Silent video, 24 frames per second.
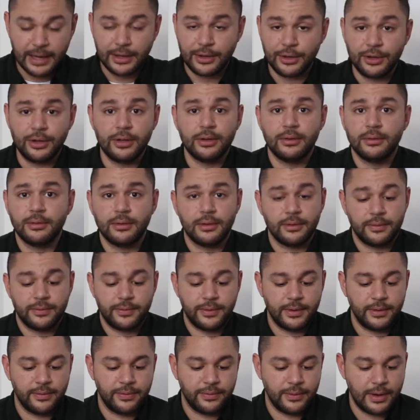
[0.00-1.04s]
new,
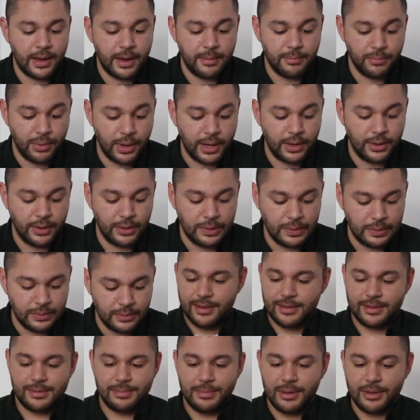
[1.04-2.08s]
if not brand new.
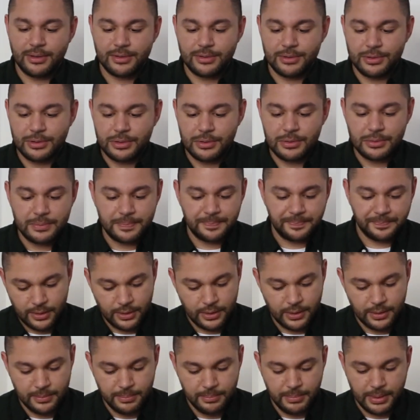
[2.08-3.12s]
It smells new.
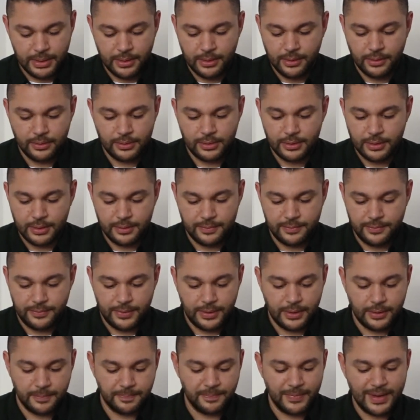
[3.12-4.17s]
Good build, good
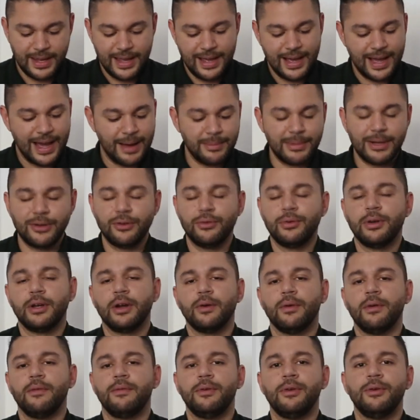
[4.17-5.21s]
feel. I'm not doing
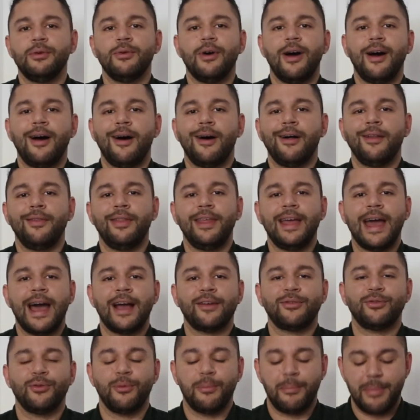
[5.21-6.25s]
a review on the
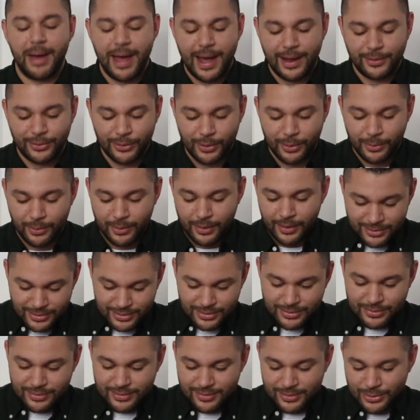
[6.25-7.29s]
actual bag though. I'm
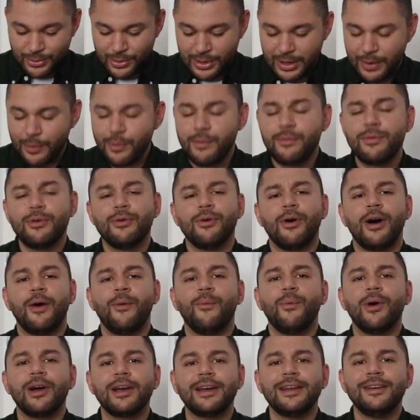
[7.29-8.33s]
just doing a review
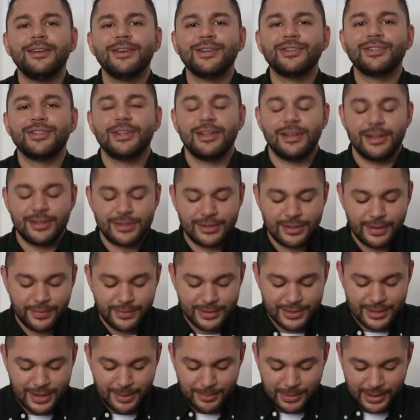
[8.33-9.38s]
on what condition the stuff
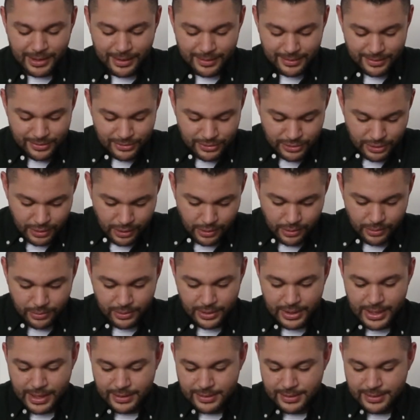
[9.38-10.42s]
is coming in. So
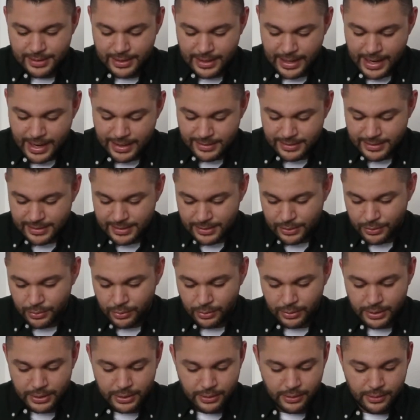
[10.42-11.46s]
it has this
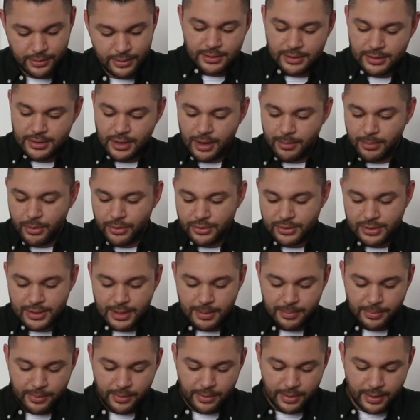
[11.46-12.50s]
cool little double
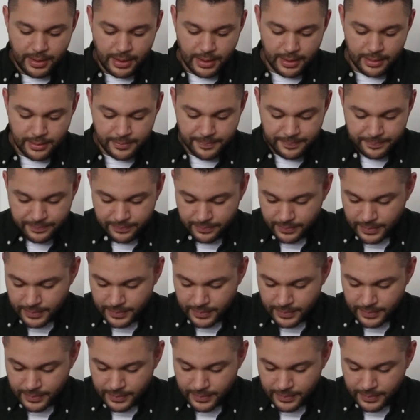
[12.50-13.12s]
zipper thing,